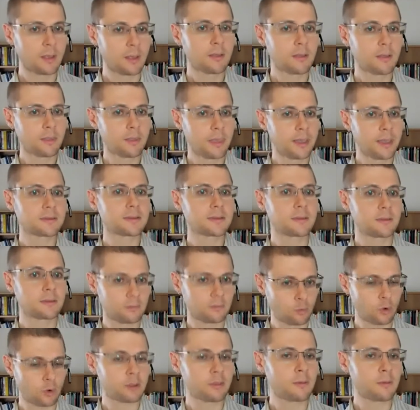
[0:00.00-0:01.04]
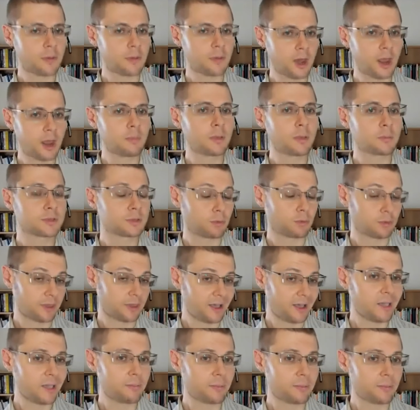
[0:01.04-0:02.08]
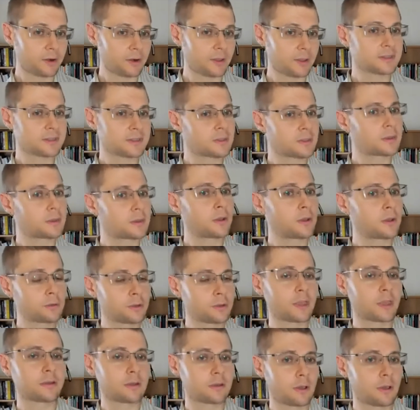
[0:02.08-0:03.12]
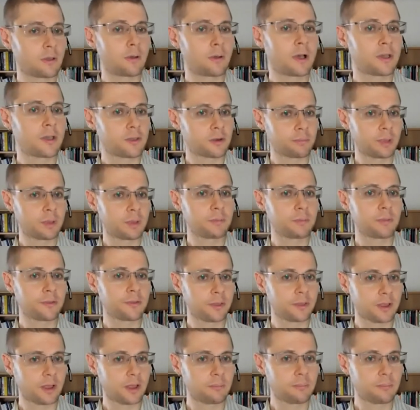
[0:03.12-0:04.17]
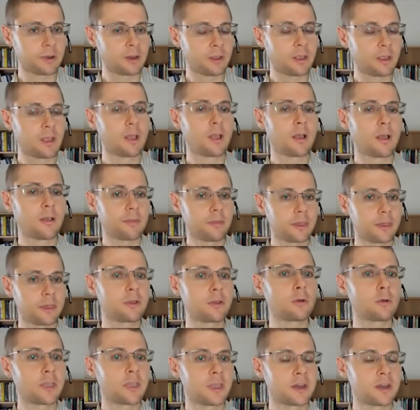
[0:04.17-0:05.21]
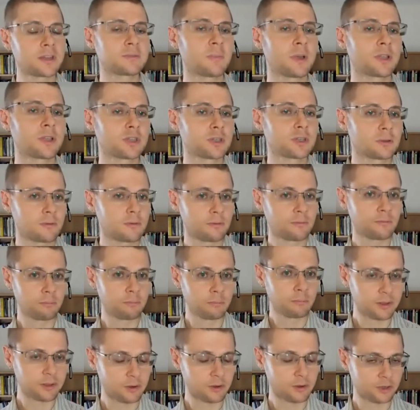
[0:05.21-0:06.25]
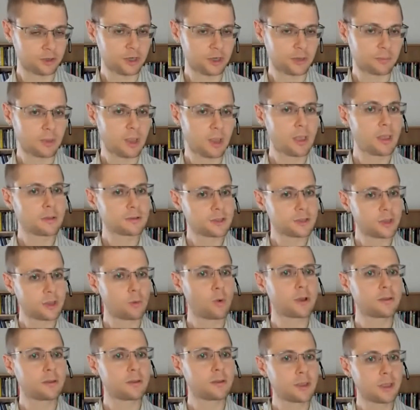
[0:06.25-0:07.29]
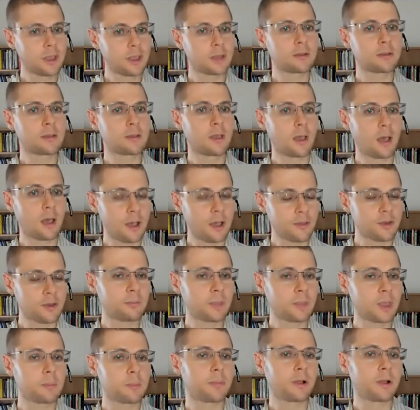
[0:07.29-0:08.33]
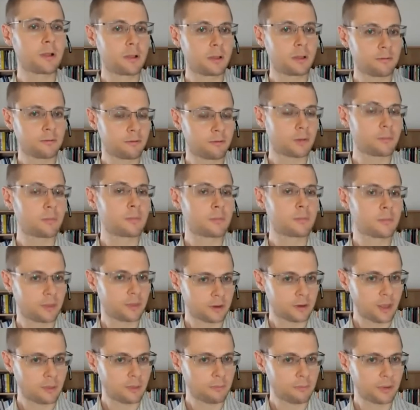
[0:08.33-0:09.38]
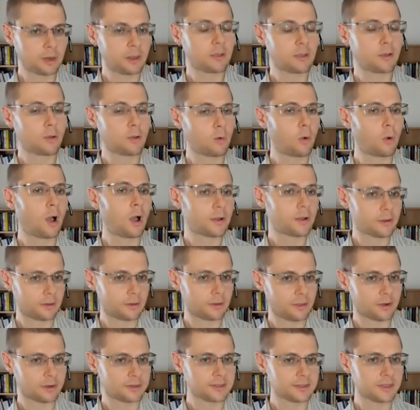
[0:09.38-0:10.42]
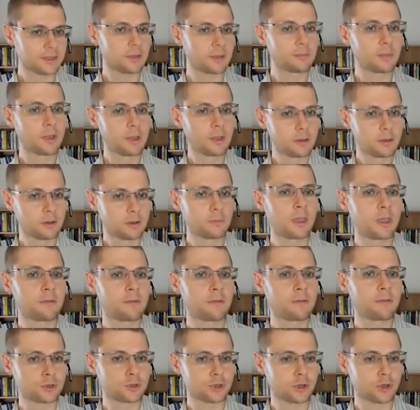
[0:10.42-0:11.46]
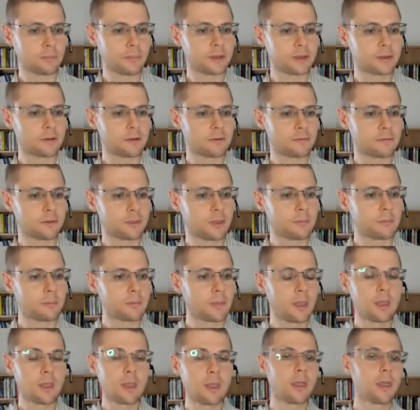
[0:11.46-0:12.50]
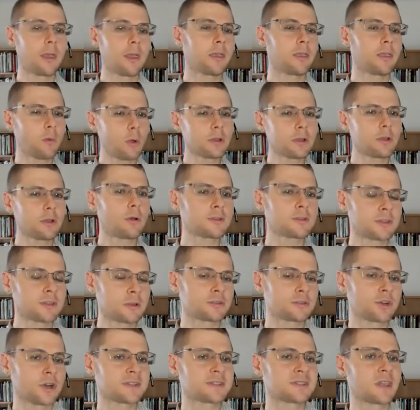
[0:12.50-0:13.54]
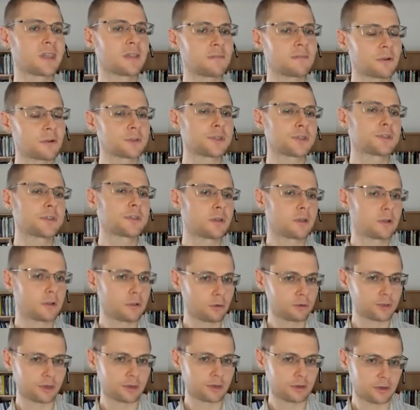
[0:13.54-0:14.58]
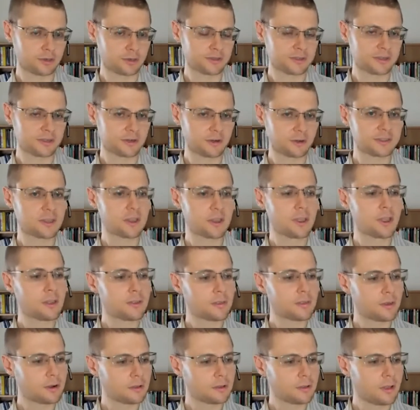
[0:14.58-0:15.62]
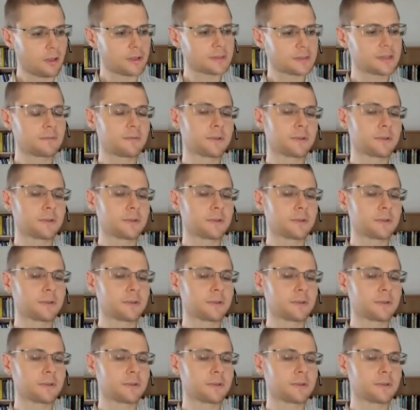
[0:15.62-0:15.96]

That one of the problems with hybrid is that they don't get to know other people in the company. They don't get as much mentorship. So you want to get other people from the company who aren't in their team to be a virtual mentor for them. You want to also address diversity inclusion concerns. There are lots of